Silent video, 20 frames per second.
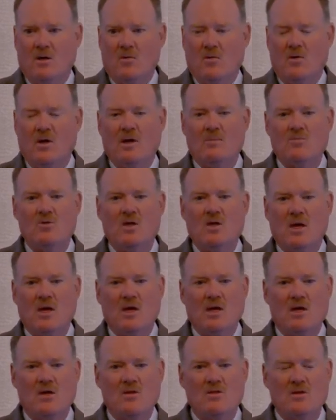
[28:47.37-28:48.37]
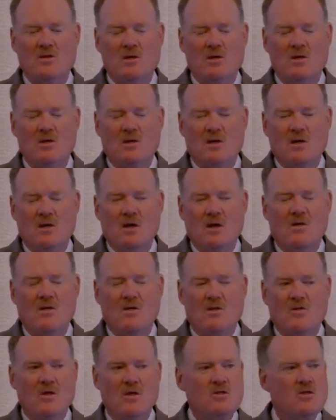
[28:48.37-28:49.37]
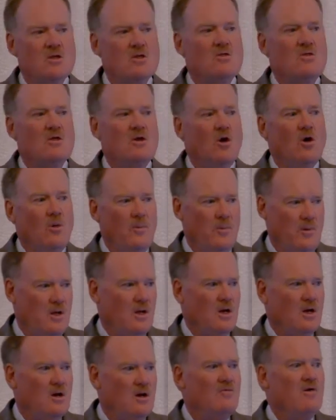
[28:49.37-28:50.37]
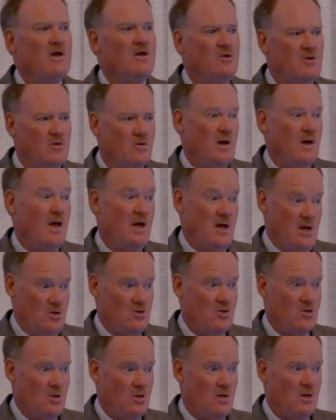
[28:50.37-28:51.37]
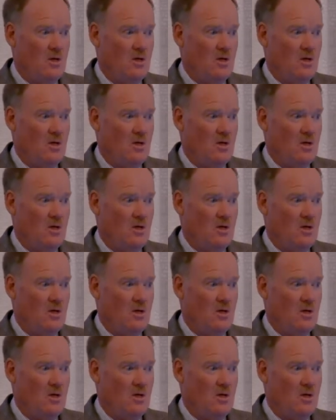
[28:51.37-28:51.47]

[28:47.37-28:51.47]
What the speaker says: What I'm saying is, this is the opening of a new age